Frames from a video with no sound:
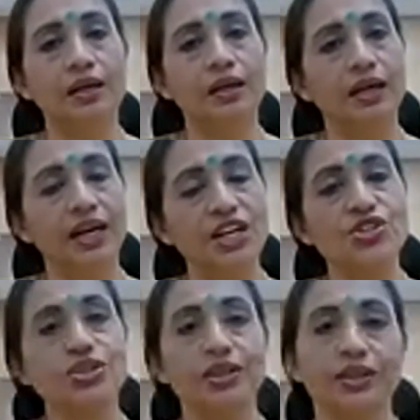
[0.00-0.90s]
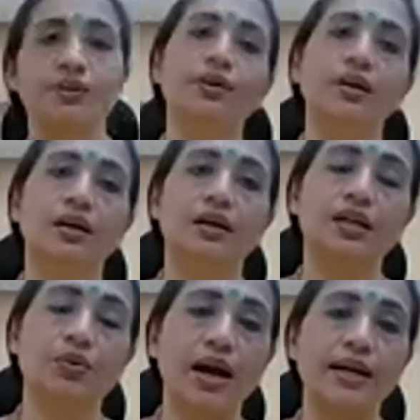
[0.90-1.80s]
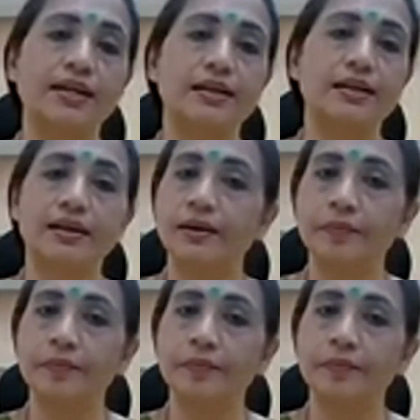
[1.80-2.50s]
arrange, you know, required